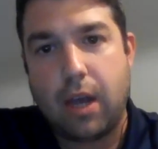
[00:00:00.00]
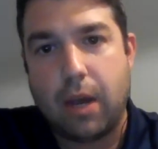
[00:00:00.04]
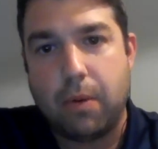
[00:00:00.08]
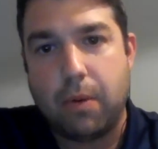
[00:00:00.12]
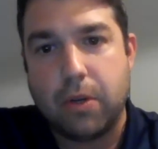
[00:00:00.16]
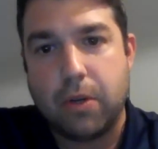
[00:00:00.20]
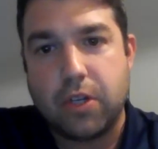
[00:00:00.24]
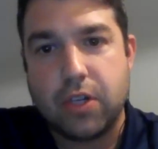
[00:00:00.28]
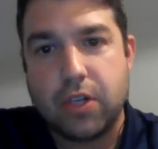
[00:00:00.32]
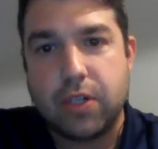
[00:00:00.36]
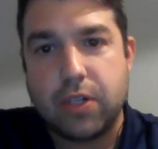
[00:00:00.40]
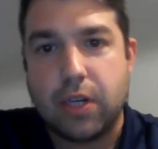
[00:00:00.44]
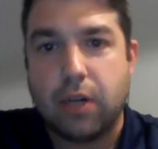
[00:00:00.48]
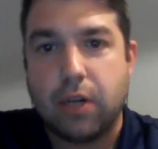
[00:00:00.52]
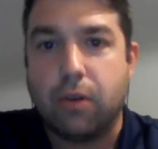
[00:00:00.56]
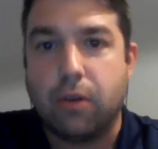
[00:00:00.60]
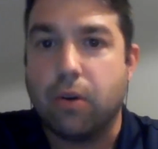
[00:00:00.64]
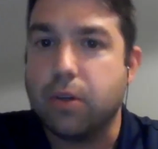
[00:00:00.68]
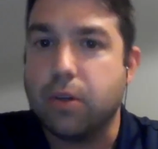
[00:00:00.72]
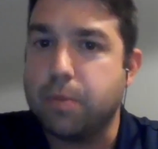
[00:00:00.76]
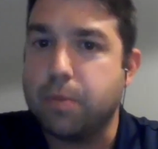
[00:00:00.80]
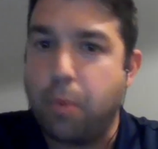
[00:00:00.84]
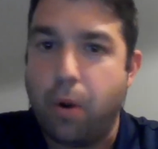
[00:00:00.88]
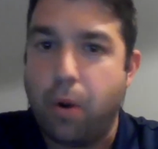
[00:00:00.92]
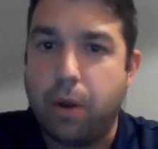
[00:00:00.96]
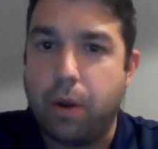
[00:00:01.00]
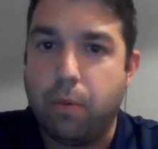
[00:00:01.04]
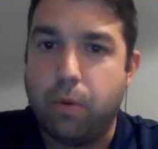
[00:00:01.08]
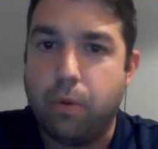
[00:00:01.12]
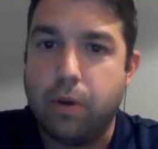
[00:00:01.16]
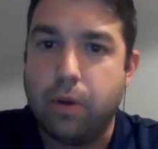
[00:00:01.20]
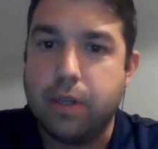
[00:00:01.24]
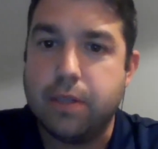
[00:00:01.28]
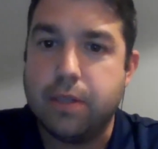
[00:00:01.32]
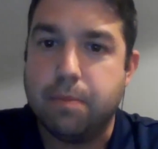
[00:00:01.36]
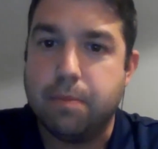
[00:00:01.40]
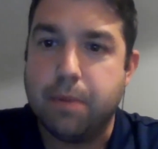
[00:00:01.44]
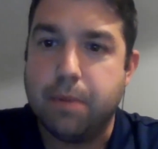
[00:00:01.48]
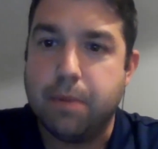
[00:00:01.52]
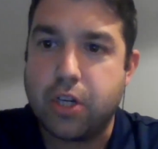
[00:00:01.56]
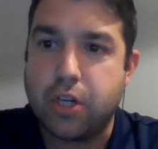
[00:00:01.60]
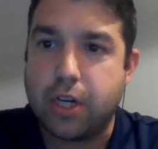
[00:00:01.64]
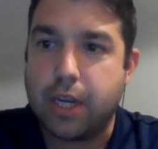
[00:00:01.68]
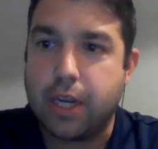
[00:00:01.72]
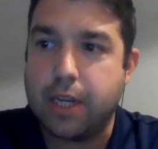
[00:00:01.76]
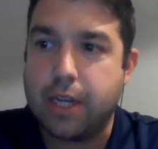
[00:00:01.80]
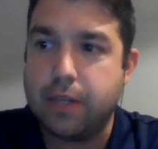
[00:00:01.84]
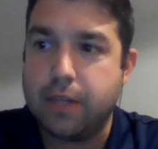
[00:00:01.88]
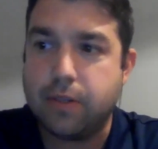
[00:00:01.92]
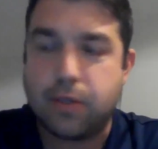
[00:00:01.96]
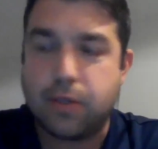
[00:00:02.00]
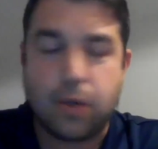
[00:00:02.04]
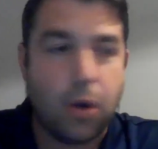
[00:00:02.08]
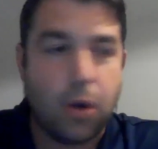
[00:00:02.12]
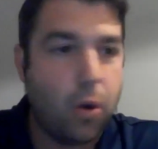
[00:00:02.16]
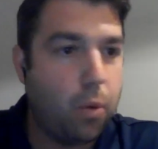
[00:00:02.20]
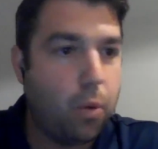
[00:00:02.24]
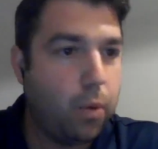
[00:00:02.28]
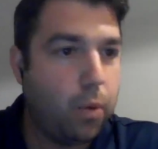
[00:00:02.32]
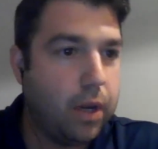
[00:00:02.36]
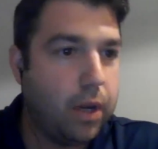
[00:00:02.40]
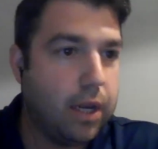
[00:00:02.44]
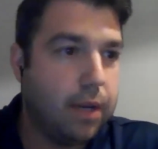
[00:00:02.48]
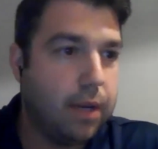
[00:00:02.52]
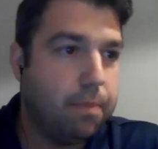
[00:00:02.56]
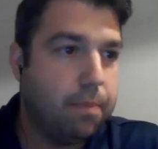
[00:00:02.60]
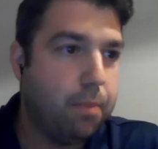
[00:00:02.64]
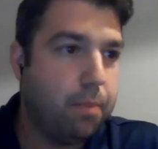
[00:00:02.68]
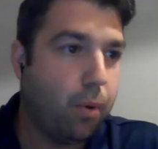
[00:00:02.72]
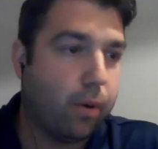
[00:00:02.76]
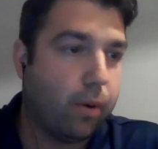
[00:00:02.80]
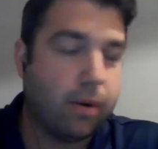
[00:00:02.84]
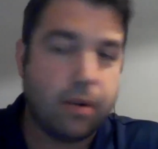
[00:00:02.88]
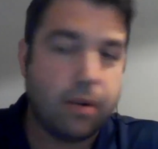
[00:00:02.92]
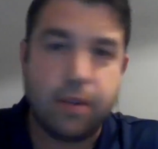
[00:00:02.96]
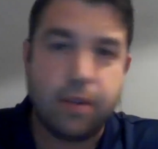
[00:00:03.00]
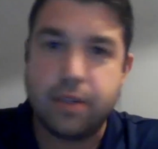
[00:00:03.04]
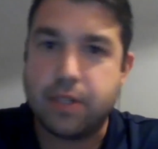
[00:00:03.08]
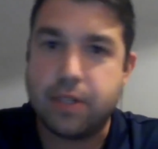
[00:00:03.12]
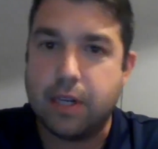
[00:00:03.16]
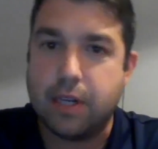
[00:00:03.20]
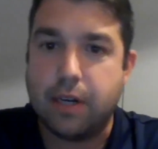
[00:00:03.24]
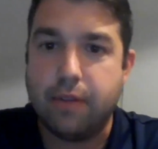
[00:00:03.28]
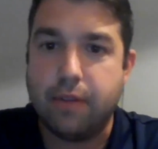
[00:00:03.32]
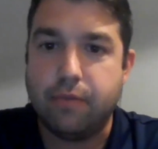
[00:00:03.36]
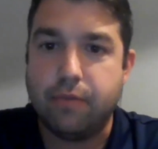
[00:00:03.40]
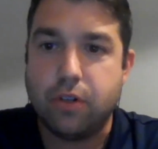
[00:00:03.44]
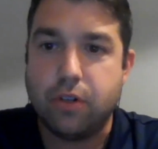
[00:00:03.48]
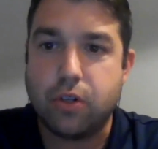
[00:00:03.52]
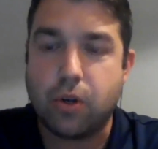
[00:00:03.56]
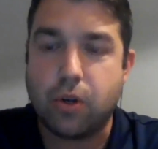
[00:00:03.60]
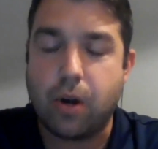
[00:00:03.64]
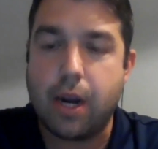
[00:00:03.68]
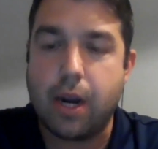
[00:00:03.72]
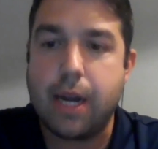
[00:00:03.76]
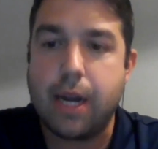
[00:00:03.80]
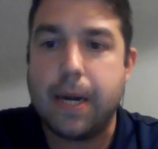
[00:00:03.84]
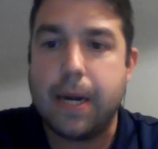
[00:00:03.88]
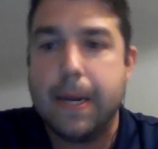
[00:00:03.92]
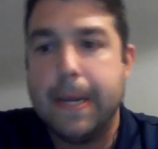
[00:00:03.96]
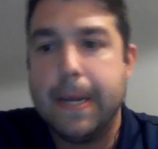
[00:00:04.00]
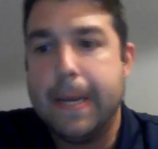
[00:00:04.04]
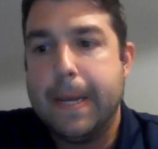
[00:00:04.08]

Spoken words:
which is in Grosse Pointe Woods, Michigan. So we border the city of Detroit.